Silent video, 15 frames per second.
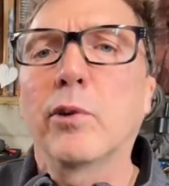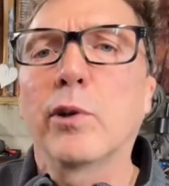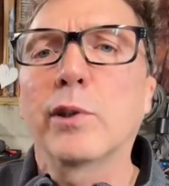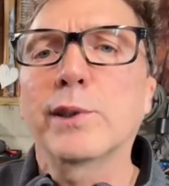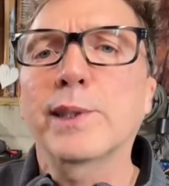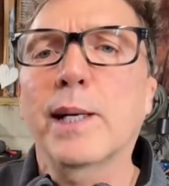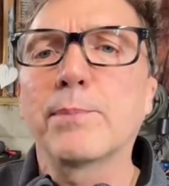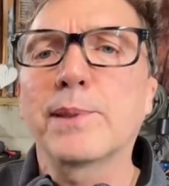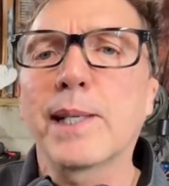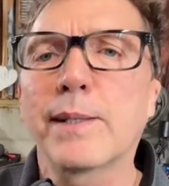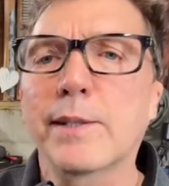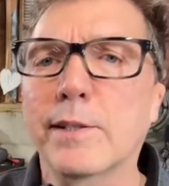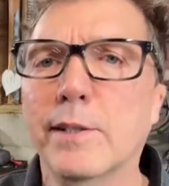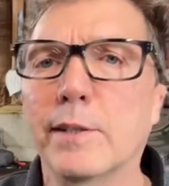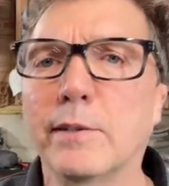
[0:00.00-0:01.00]
or
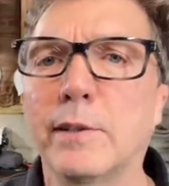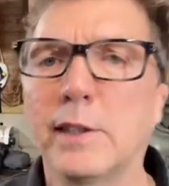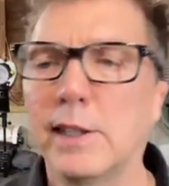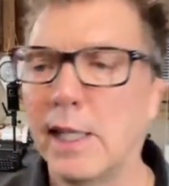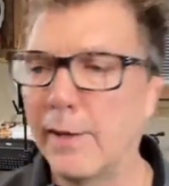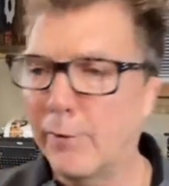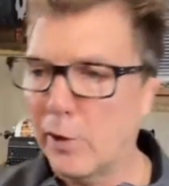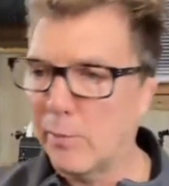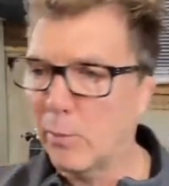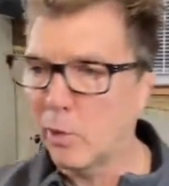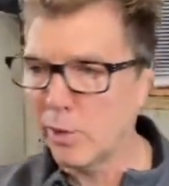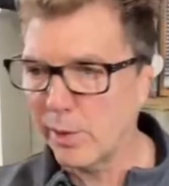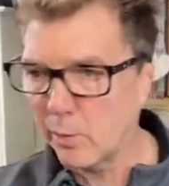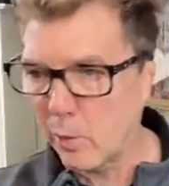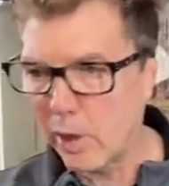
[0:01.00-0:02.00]
subsender if you have
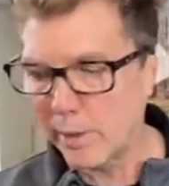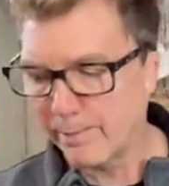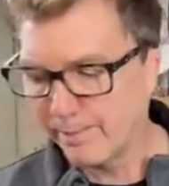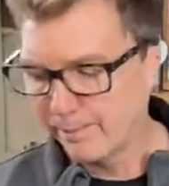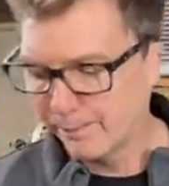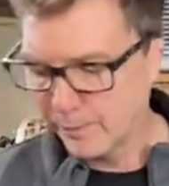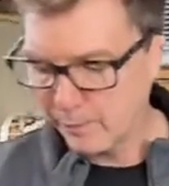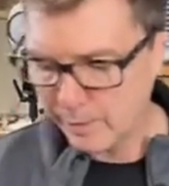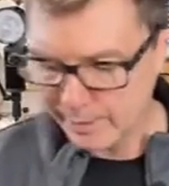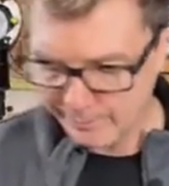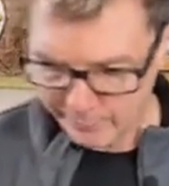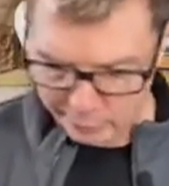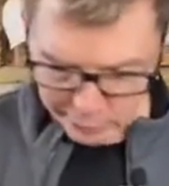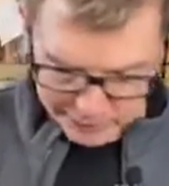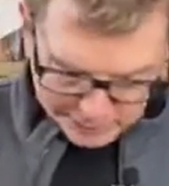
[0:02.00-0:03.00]
more than one, right,